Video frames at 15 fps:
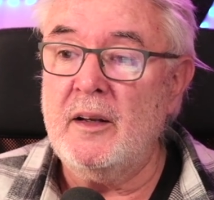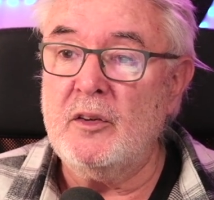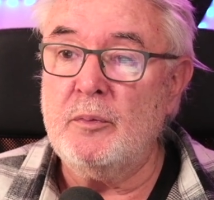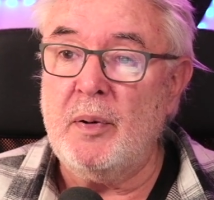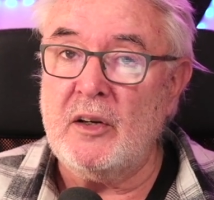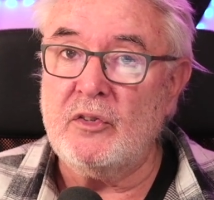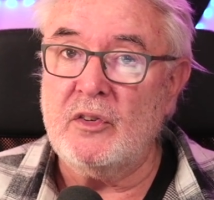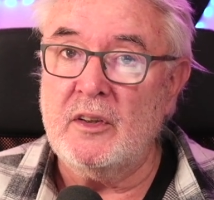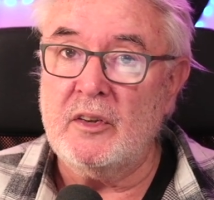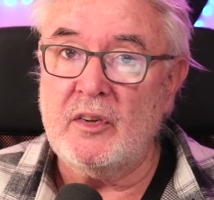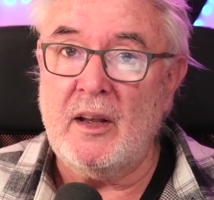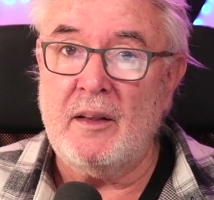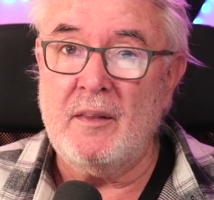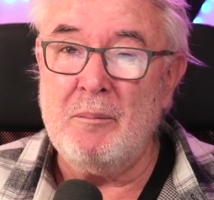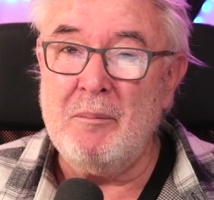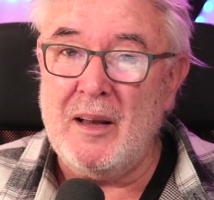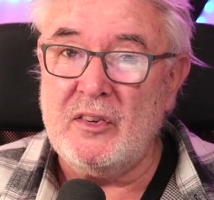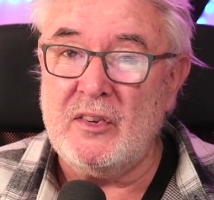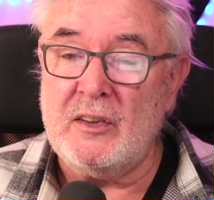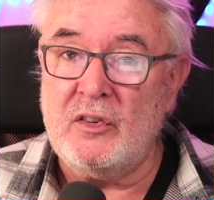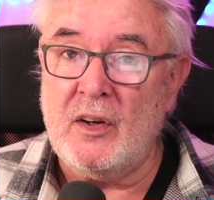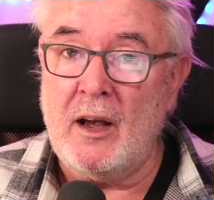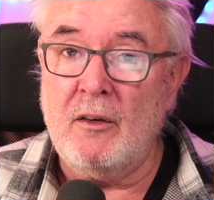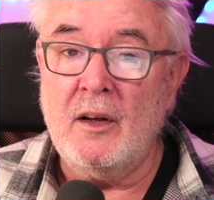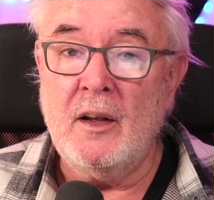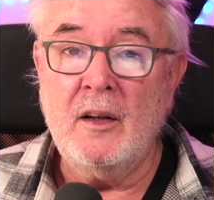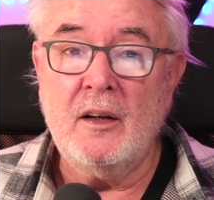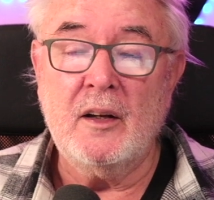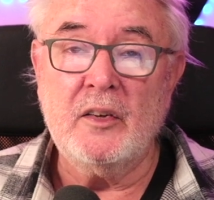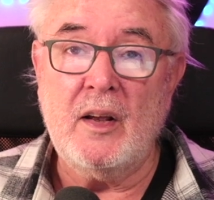it's passionate to get the message out
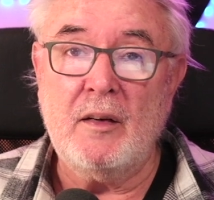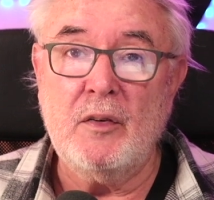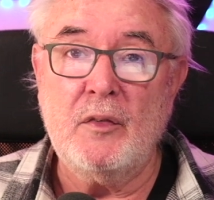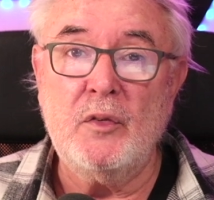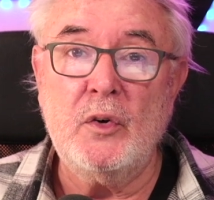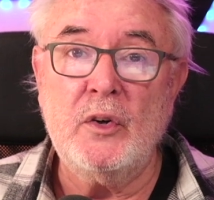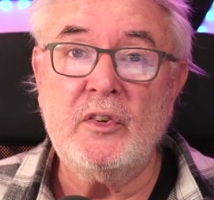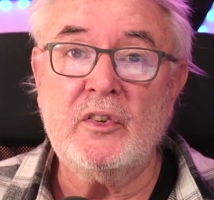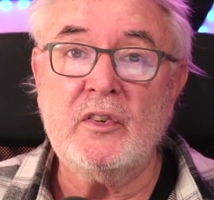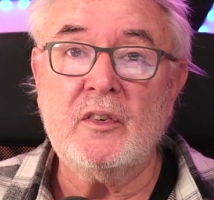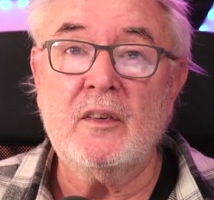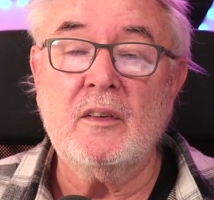and to have a voice